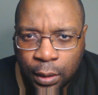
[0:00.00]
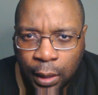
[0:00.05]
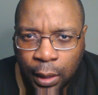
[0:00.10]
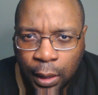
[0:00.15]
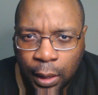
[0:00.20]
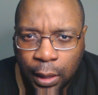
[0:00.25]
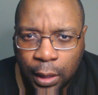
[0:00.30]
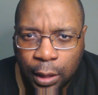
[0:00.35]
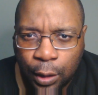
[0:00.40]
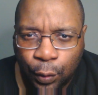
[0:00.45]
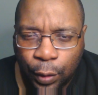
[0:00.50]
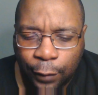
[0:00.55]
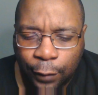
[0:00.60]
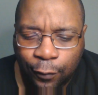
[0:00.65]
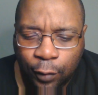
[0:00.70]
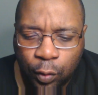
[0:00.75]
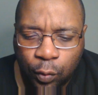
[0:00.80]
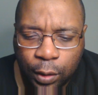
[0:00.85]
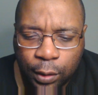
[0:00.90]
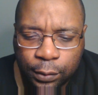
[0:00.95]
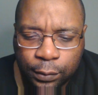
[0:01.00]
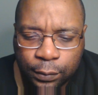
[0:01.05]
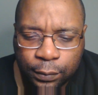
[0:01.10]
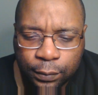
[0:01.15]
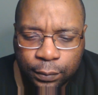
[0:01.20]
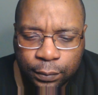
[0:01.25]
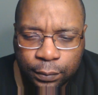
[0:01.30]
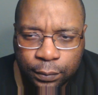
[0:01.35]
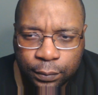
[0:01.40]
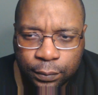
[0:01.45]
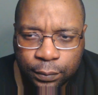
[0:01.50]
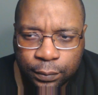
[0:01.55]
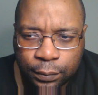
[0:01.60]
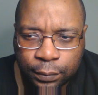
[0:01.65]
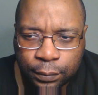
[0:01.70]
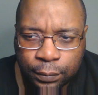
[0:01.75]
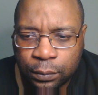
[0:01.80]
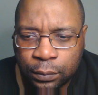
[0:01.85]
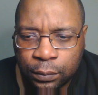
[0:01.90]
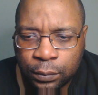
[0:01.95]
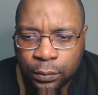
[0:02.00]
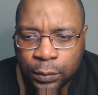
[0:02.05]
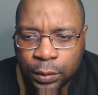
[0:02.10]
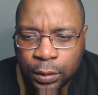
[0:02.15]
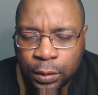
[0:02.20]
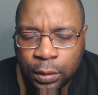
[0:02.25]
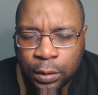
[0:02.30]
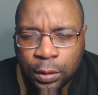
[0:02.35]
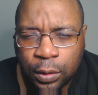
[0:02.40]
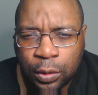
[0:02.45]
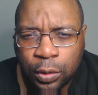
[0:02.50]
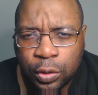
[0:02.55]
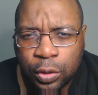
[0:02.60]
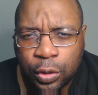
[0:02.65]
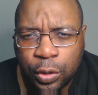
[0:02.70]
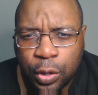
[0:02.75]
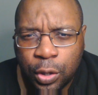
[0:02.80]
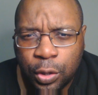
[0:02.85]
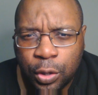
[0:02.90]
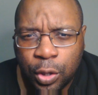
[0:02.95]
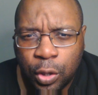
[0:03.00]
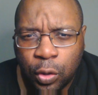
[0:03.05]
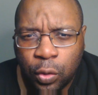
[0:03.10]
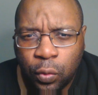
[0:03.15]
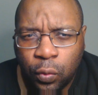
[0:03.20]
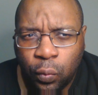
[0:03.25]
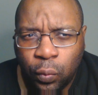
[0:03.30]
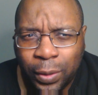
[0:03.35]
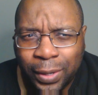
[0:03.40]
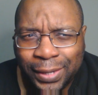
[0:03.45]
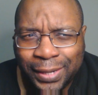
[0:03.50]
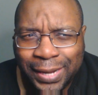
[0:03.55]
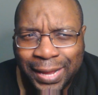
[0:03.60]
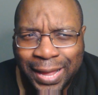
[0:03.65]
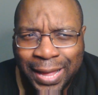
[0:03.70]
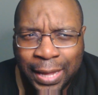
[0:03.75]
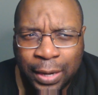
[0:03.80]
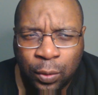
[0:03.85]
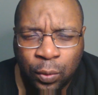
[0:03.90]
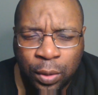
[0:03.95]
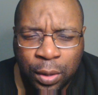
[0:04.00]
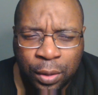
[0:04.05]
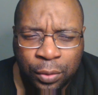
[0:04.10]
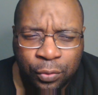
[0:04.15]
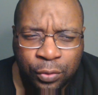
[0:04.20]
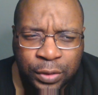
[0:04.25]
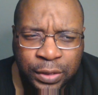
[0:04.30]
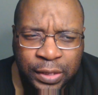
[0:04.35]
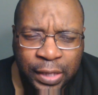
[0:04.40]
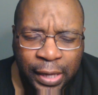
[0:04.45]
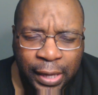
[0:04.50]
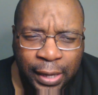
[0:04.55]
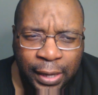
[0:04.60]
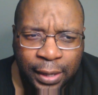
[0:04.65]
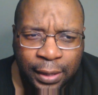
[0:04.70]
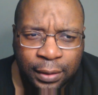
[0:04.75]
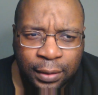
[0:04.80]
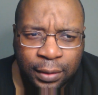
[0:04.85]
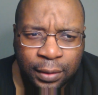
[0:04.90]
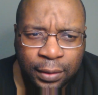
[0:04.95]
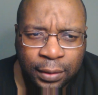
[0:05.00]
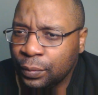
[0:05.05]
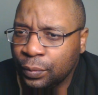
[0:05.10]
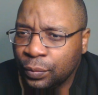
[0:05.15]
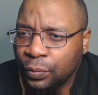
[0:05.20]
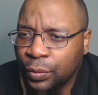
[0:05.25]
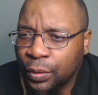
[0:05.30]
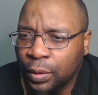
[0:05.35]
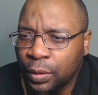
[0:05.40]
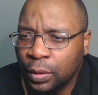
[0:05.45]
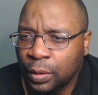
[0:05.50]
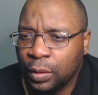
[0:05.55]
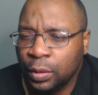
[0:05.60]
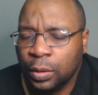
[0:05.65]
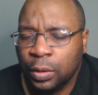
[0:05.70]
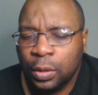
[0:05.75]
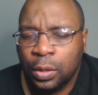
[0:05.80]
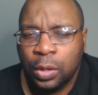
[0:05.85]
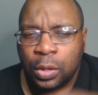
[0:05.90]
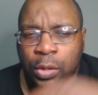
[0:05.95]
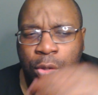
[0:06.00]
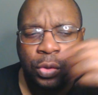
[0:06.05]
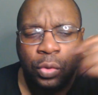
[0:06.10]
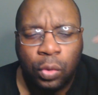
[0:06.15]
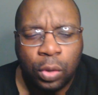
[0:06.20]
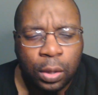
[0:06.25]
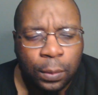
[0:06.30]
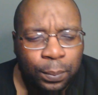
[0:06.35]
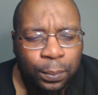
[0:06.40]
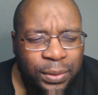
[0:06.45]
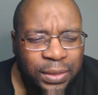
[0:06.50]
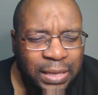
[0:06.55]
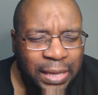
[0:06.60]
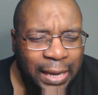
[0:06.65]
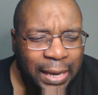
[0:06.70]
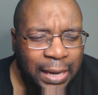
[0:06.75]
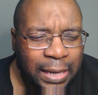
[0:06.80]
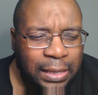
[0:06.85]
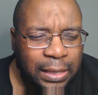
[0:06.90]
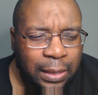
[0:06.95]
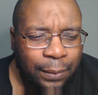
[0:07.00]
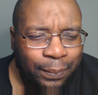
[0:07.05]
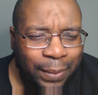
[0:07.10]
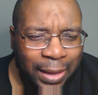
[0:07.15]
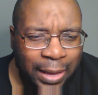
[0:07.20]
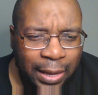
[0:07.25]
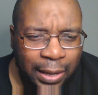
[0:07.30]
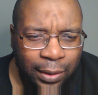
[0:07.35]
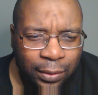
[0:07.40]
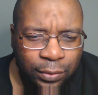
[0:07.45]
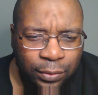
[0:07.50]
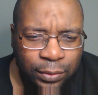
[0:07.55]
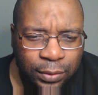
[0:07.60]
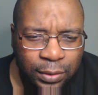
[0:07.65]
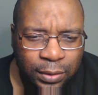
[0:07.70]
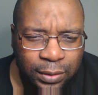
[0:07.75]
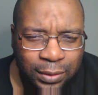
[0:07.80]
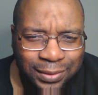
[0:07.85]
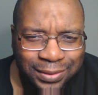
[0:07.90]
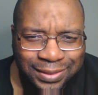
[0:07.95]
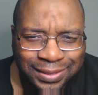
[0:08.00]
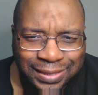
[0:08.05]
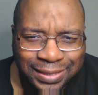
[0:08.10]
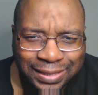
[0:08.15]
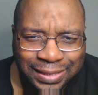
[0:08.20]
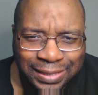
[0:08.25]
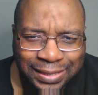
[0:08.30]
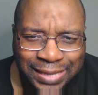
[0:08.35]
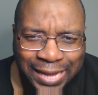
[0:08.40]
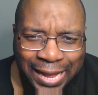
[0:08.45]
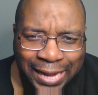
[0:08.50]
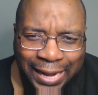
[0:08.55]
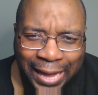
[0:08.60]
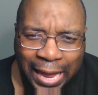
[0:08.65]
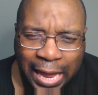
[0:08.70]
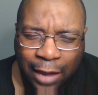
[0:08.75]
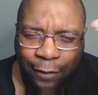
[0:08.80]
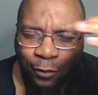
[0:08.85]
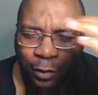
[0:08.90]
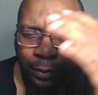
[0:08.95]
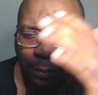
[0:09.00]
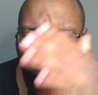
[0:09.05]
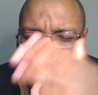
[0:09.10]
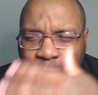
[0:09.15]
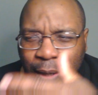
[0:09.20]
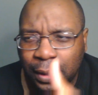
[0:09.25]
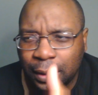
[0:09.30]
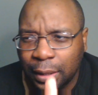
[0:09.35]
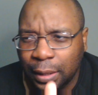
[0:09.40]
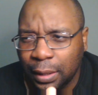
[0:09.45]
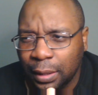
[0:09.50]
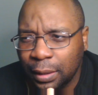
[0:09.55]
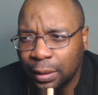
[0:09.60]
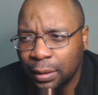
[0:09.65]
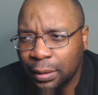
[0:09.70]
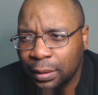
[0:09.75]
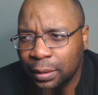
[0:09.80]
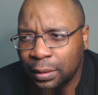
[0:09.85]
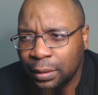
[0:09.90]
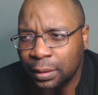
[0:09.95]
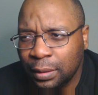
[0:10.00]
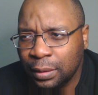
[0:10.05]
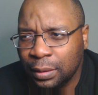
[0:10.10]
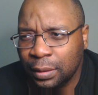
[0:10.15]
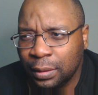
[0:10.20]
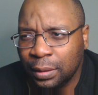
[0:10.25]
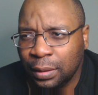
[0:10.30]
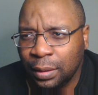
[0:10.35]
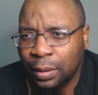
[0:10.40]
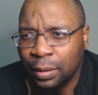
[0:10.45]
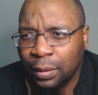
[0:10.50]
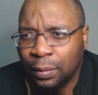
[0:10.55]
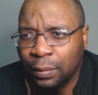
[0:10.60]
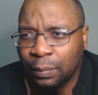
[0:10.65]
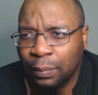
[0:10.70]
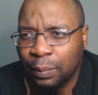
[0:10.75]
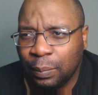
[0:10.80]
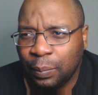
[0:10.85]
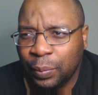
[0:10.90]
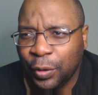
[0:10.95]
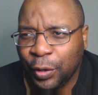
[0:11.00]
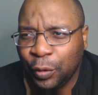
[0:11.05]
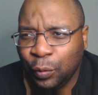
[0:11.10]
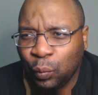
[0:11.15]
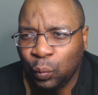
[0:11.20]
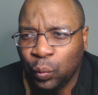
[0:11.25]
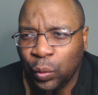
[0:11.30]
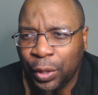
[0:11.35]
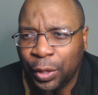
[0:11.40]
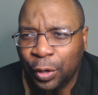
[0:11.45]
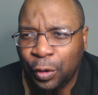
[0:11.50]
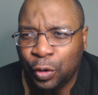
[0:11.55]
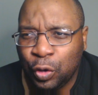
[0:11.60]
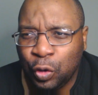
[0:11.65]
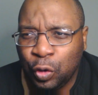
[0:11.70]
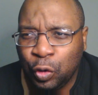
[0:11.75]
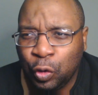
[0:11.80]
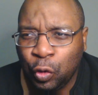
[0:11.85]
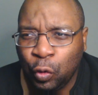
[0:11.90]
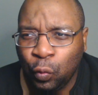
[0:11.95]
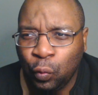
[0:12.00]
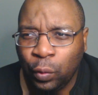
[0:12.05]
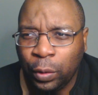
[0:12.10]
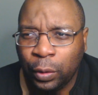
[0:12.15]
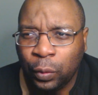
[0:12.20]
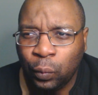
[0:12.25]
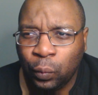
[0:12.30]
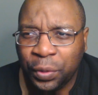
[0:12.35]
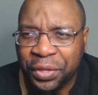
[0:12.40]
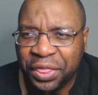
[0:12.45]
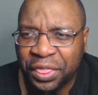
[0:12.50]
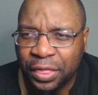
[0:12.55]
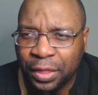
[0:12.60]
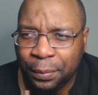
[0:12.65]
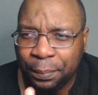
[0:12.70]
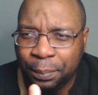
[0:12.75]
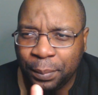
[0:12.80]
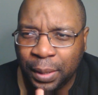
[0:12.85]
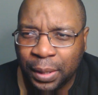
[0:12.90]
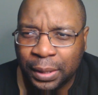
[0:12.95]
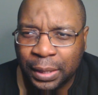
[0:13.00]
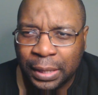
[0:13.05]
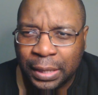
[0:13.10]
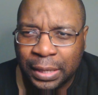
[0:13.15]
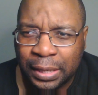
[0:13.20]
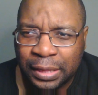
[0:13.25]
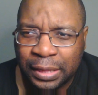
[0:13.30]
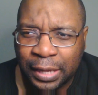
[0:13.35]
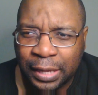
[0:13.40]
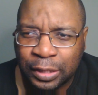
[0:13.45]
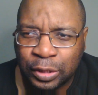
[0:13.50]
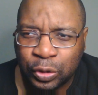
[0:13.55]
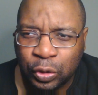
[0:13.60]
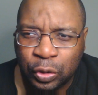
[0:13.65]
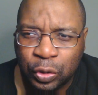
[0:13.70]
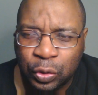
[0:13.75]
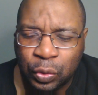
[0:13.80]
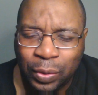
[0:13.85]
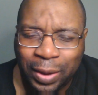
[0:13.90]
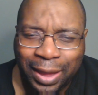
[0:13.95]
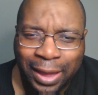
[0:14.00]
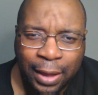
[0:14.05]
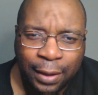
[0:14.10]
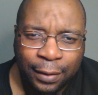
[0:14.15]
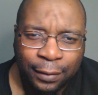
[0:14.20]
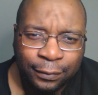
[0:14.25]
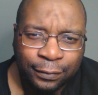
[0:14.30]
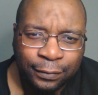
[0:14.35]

Hello, everyone. Do you know what I don't understand? You complain about not having money, but what are you doing with the money that you do have?